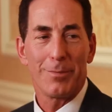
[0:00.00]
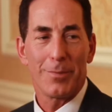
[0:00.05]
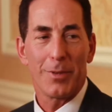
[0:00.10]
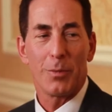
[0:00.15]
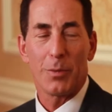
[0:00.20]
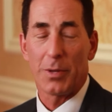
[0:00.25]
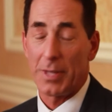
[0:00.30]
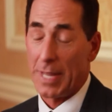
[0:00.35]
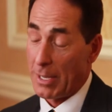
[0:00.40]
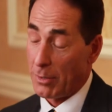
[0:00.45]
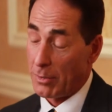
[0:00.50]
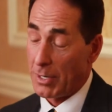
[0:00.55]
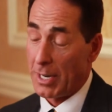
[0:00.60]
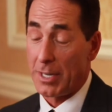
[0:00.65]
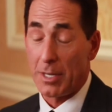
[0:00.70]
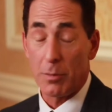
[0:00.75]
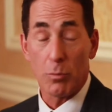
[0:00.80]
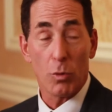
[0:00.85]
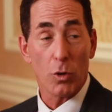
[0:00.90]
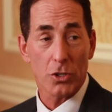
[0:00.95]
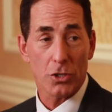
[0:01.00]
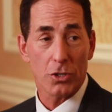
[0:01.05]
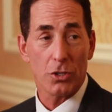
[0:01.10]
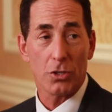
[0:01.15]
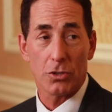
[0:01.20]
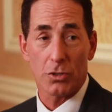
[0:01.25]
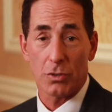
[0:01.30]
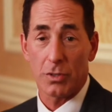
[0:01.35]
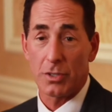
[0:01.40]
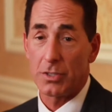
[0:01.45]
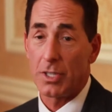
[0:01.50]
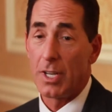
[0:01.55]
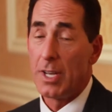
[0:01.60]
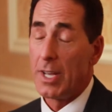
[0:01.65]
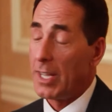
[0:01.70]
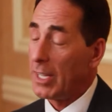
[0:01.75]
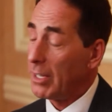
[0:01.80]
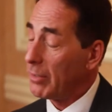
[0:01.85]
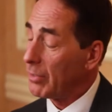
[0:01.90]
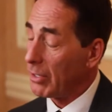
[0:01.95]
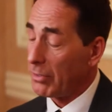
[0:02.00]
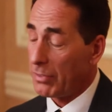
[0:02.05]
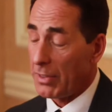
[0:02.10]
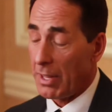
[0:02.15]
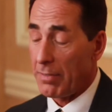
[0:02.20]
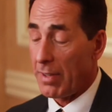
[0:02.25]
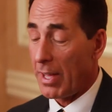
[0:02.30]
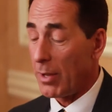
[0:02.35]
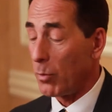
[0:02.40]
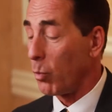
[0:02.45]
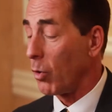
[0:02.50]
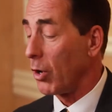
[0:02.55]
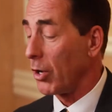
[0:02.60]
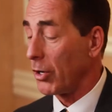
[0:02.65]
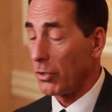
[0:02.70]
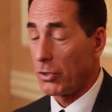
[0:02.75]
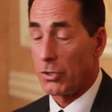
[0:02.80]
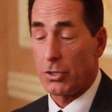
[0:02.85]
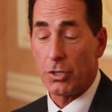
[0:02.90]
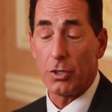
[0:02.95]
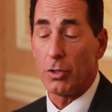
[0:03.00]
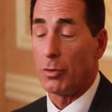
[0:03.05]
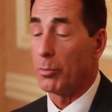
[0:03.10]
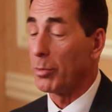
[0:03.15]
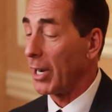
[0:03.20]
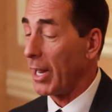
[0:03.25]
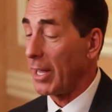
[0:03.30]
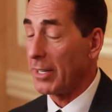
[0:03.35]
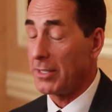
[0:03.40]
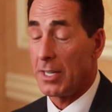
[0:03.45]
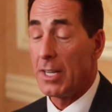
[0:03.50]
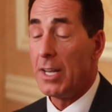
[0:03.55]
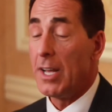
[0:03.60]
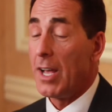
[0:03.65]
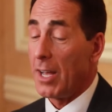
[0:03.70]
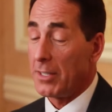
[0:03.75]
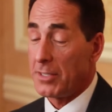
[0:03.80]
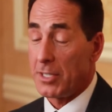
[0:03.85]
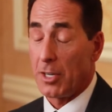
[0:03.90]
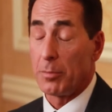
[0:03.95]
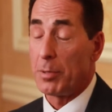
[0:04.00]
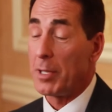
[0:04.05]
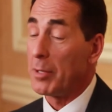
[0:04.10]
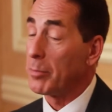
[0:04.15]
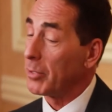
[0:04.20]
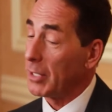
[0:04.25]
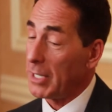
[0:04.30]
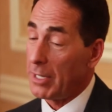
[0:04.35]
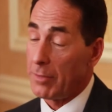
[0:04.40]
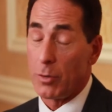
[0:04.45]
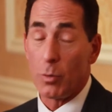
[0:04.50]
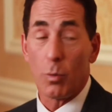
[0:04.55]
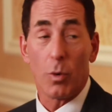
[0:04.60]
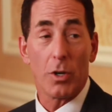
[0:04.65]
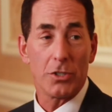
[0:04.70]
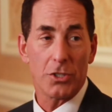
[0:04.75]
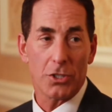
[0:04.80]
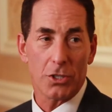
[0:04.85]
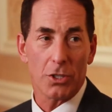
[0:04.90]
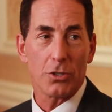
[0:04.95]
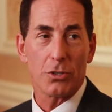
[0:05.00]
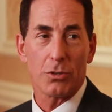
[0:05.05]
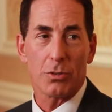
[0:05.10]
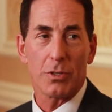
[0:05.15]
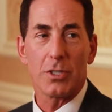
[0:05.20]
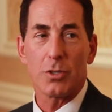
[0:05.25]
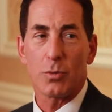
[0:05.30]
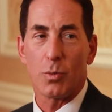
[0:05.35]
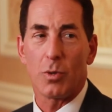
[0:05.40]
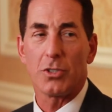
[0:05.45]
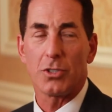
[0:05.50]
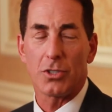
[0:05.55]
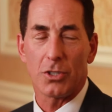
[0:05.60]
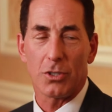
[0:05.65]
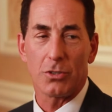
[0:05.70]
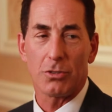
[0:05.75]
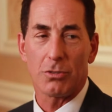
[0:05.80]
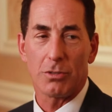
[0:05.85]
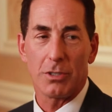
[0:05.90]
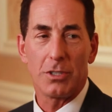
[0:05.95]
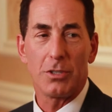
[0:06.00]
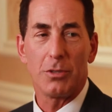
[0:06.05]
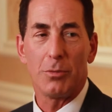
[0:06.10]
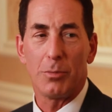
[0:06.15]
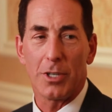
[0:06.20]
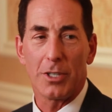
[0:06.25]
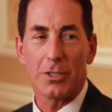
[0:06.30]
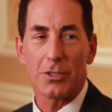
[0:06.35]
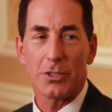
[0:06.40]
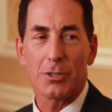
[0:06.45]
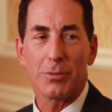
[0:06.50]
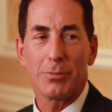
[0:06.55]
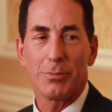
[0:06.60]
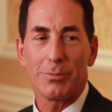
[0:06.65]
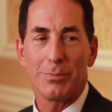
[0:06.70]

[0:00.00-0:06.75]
Wow. Without any more surgeries, even if they've had one or two. But I tell people, even one surgery is one surgery too much.